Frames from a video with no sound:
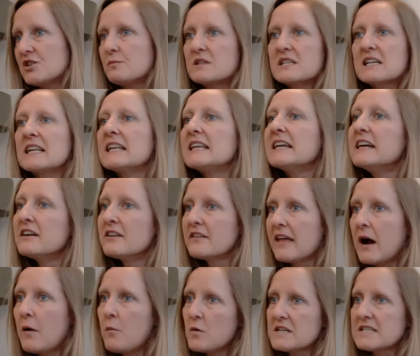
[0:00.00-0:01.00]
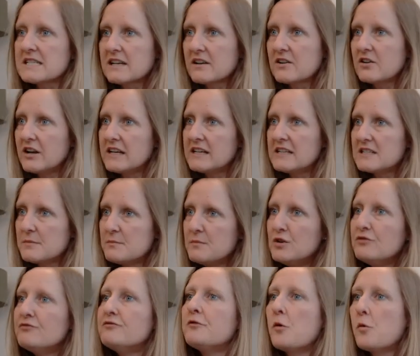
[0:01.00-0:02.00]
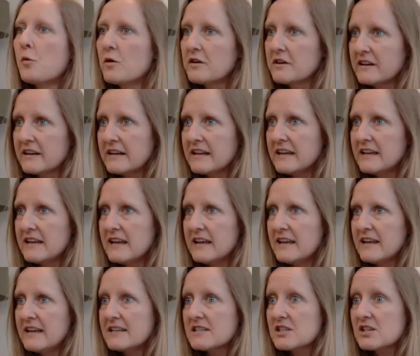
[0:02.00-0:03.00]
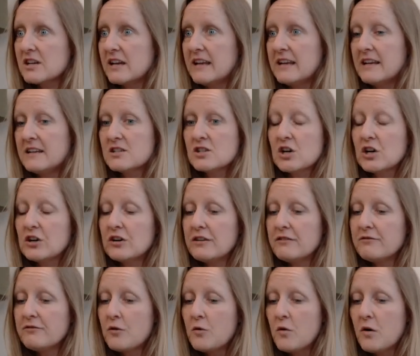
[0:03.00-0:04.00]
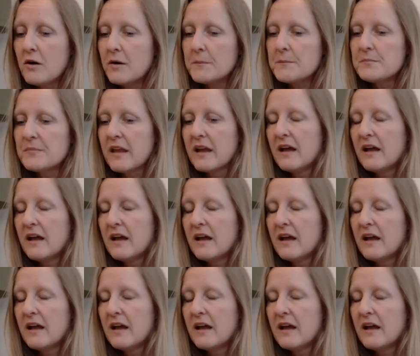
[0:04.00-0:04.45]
it was clear that wasn't going to move forward in, it, in, its, in its current form.